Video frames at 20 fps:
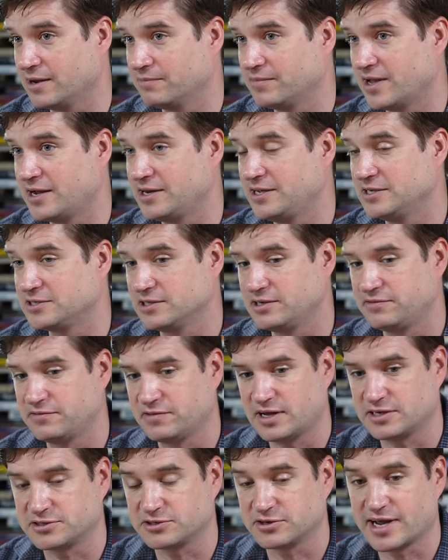I'm not easily
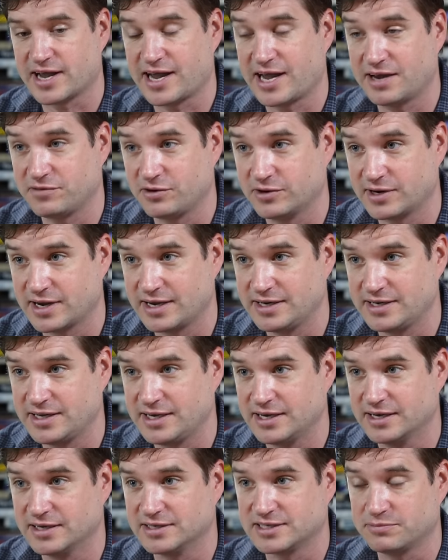flustered. I have good
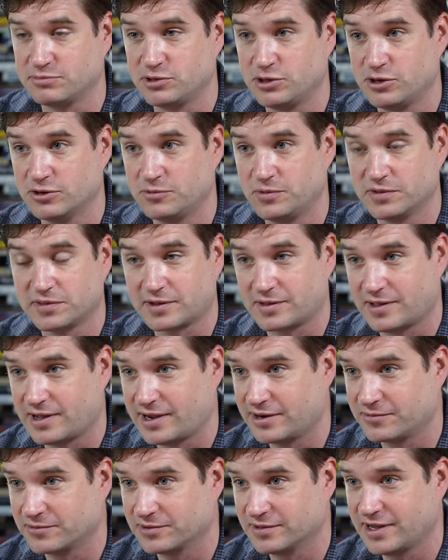ideas. I'm good with the
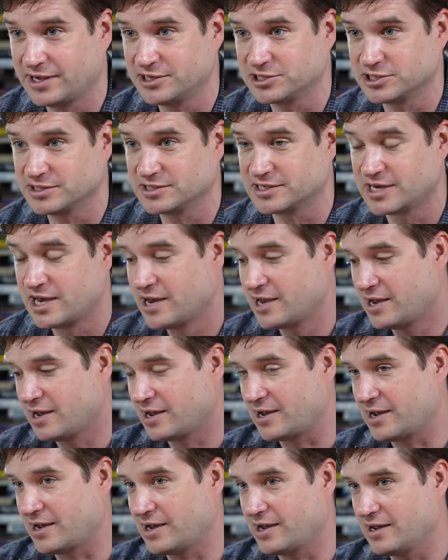client relations.
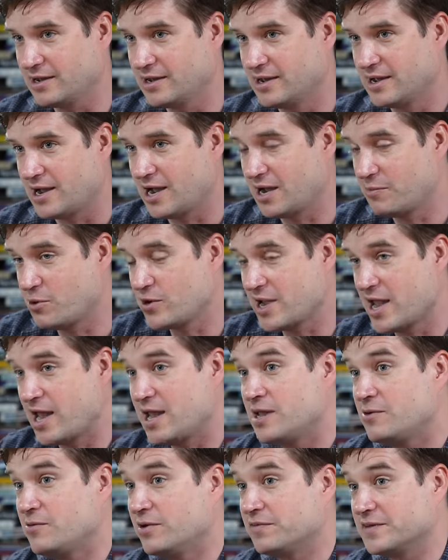Uh, I'm
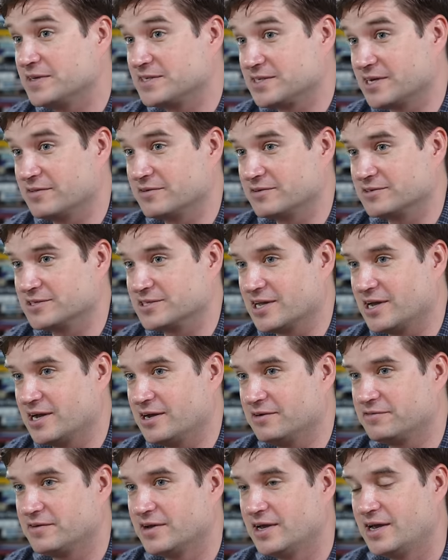okay with this other
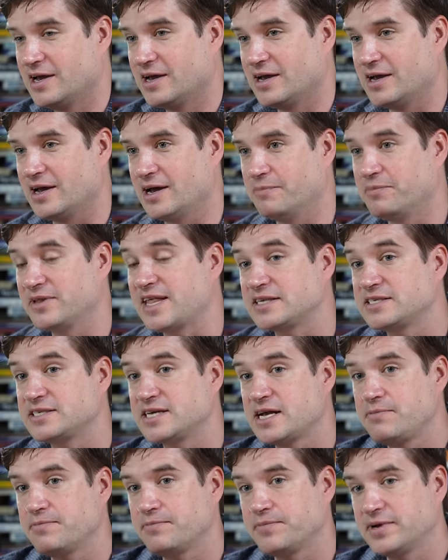stuff. Uh, but that
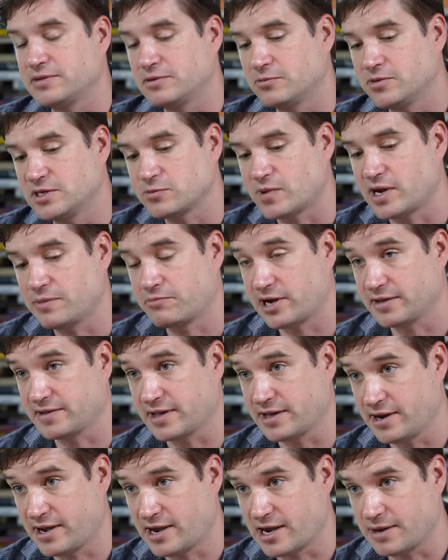same, but the reason why I brought
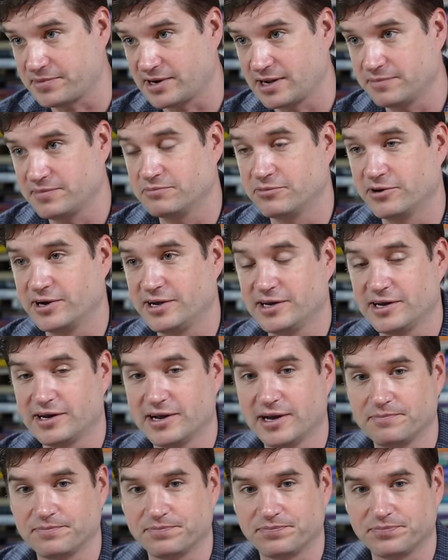that up, and I've been bringing it
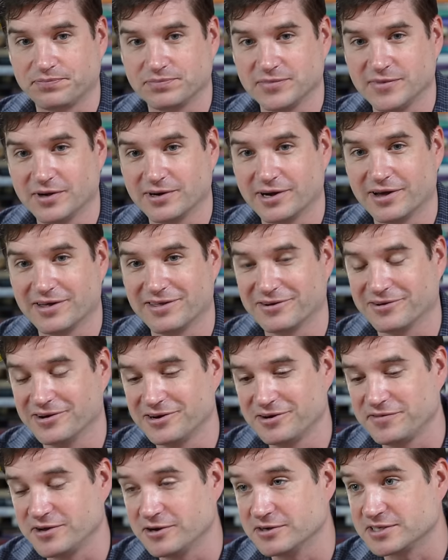up, you know, in other
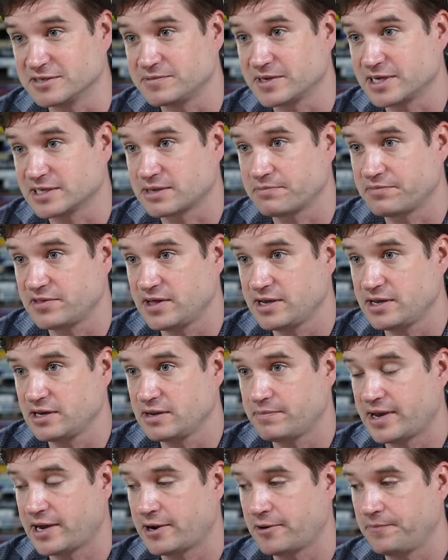interviews, is because I'm thinking
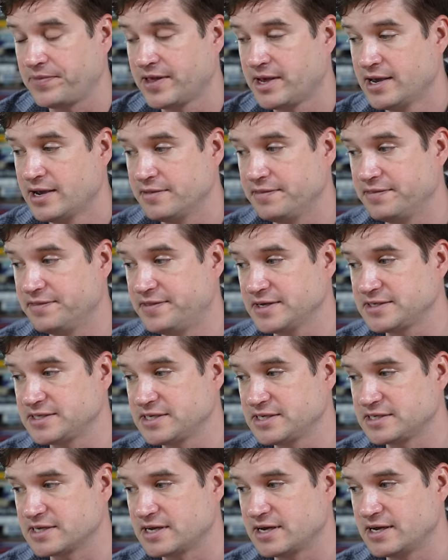about this
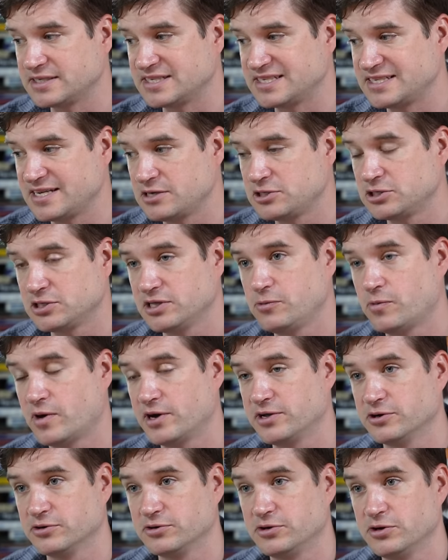is essentially
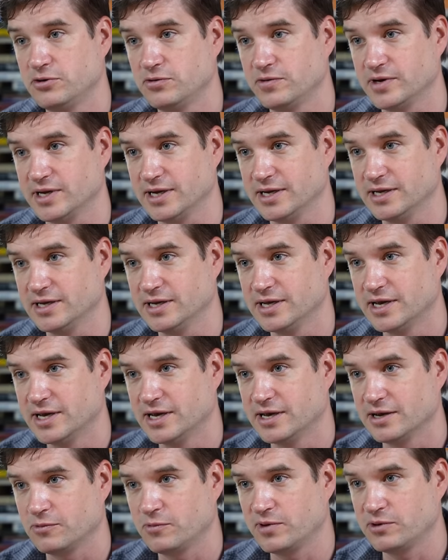what you're doing
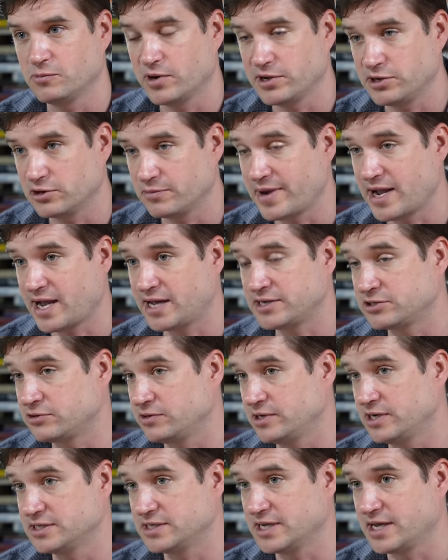when what you're
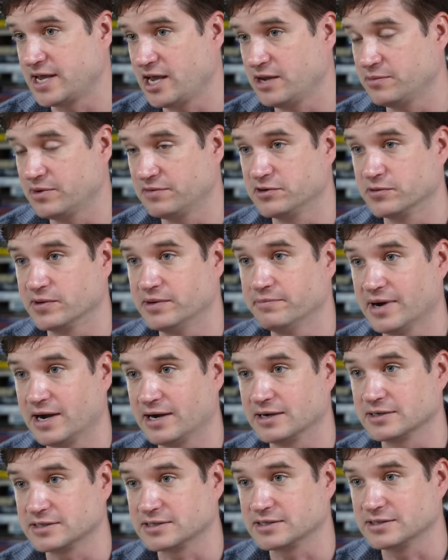mastering is the game of your inbox.